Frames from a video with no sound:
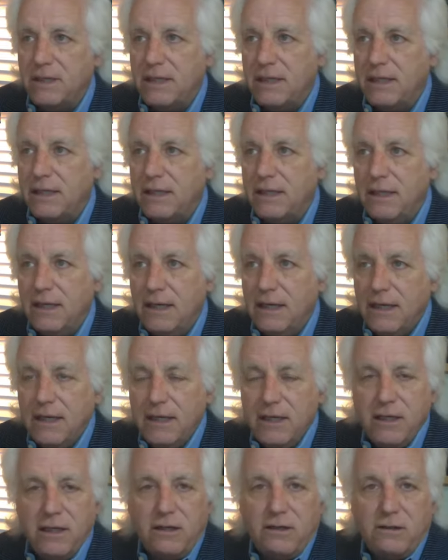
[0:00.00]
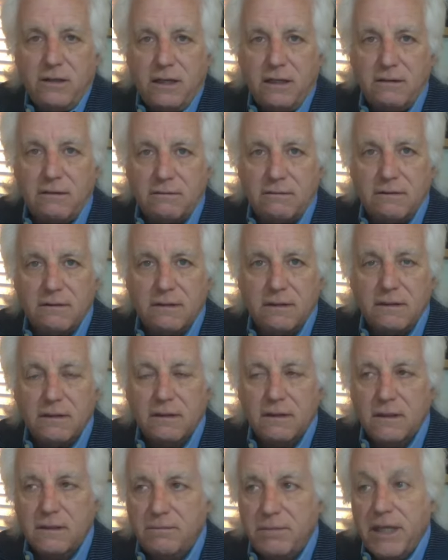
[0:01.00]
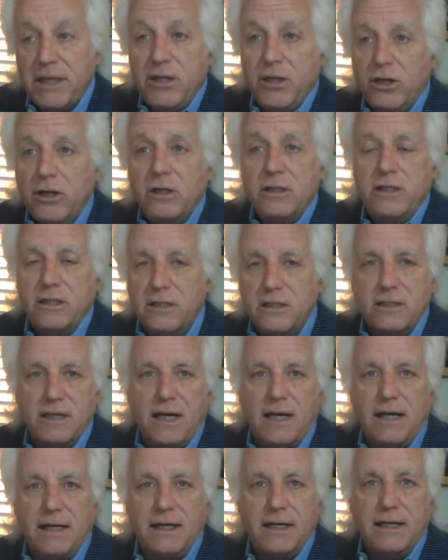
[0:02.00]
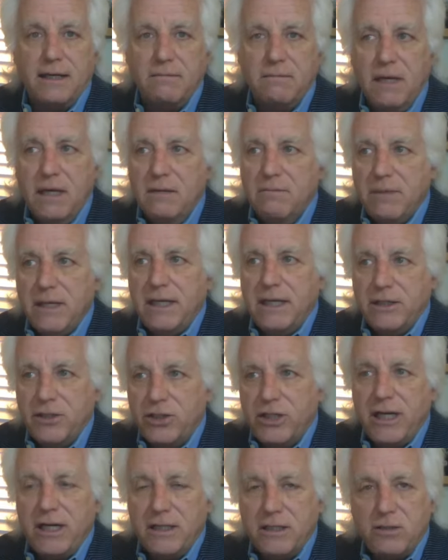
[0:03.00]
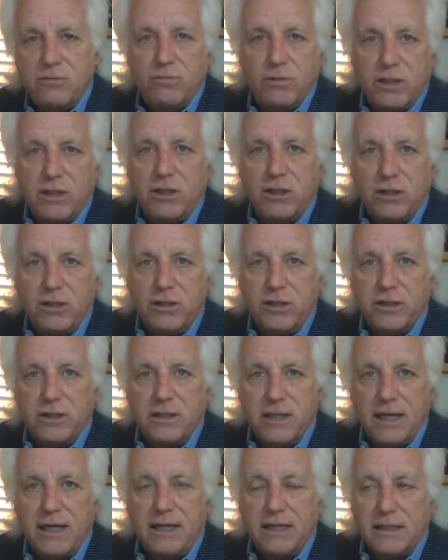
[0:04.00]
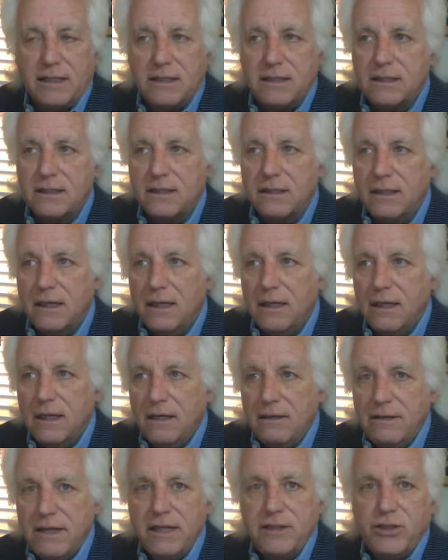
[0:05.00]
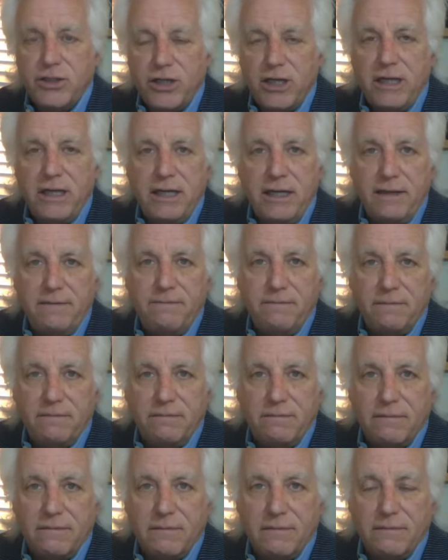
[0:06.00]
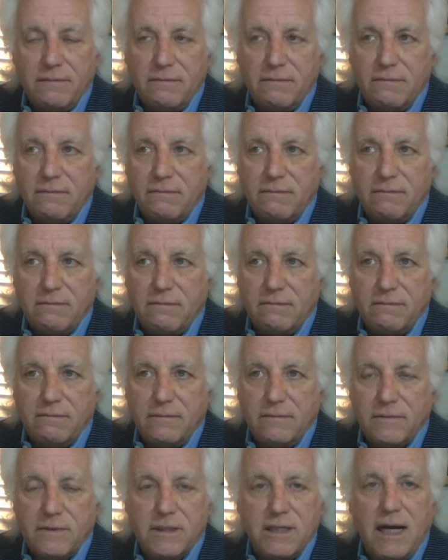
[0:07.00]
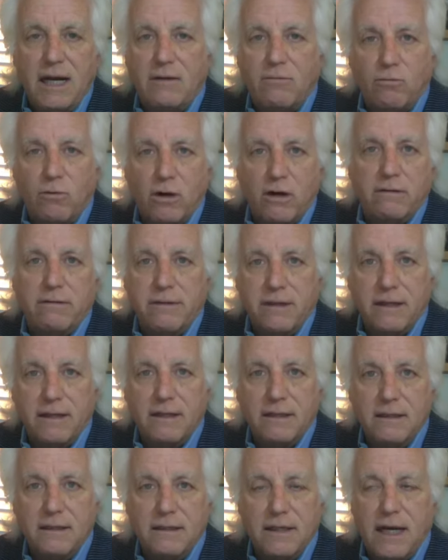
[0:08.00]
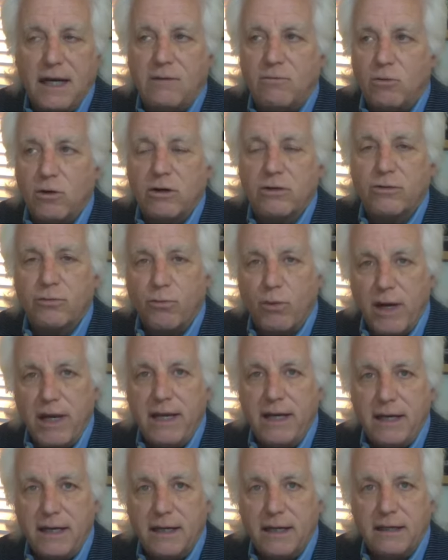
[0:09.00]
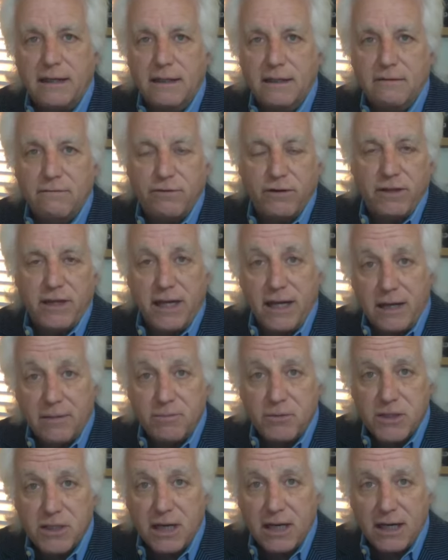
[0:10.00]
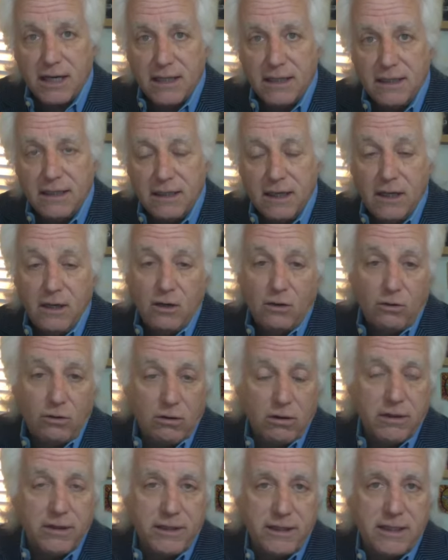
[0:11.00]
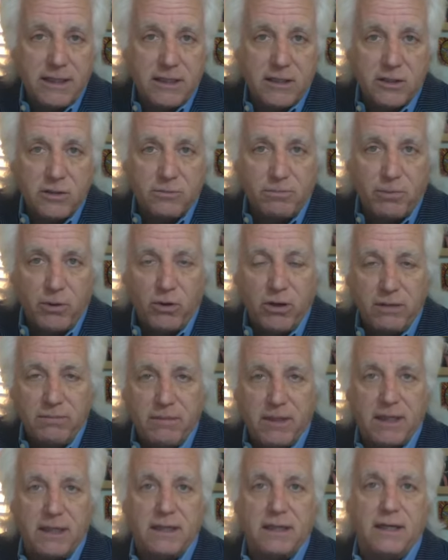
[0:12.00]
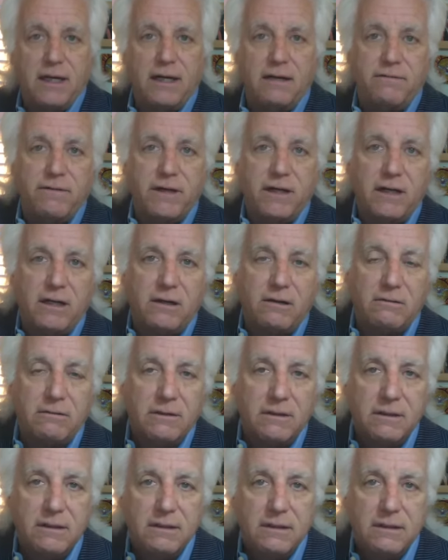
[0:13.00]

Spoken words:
be, you don't know. But you're deciding, because she hasn't returned your text, that she's not worth it, not worth waiting for the upside or the disappointment of a no.